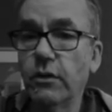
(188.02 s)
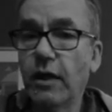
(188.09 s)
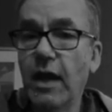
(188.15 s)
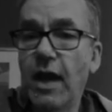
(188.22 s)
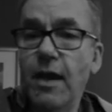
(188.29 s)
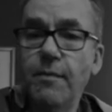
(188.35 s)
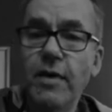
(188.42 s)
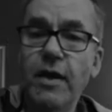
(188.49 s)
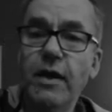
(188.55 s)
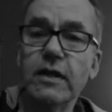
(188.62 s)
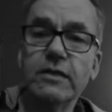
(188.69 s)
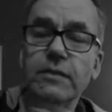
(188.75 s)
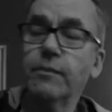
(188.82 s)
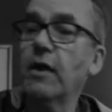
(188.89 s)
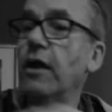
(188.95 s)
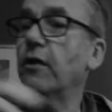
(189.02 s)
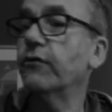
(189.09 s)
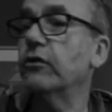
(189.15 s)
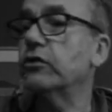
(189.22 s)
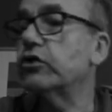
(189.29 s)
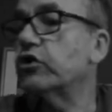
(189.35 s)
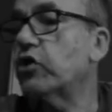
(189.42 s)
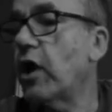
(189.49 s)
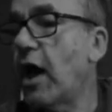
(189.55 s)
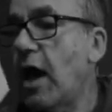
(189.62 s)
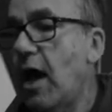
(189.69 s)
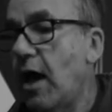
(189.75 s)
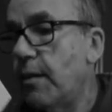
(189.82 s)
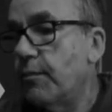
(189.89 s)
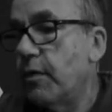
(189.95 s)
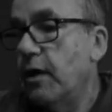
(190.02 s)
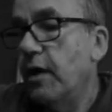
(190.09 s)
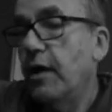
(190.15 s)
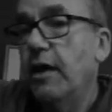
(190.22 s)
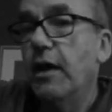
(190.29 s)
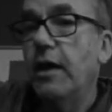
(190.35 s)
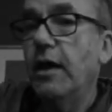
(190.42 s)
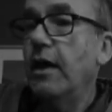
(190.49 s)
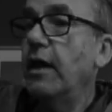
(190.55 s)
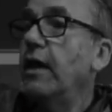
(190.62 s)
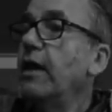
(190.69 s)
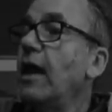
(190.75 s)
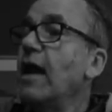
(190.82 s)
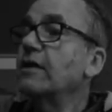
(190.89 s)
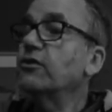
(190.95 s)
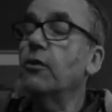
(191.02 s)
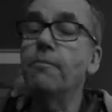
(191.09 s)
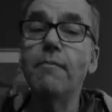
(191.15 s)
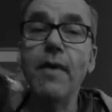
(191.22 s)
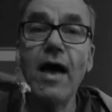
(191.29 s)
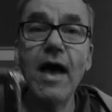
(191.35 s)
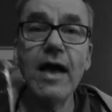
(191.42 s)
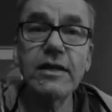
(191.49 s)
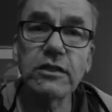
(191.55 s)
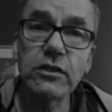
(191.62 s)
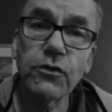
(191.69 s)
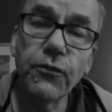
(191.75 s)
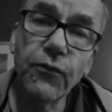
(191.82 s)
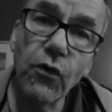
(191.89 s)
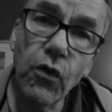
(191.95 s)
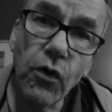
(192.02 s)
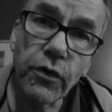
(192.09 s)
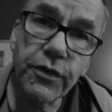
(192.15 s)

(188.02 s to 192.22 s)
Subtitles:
a camera, some kind of a strap. It has a mask for